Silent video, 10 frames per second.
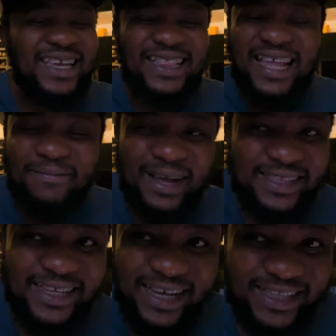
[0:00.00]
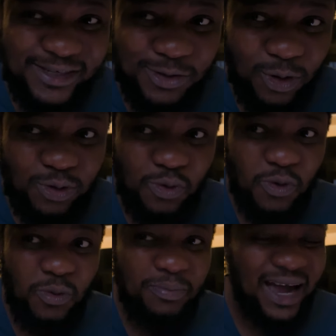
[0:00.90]
he never did any song
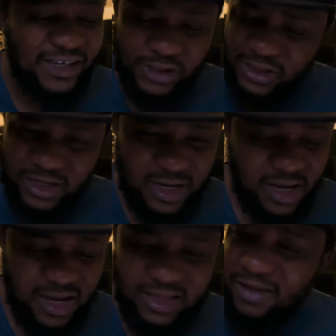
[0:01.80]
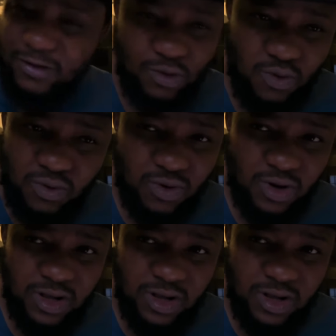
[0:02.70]
to bash Davido.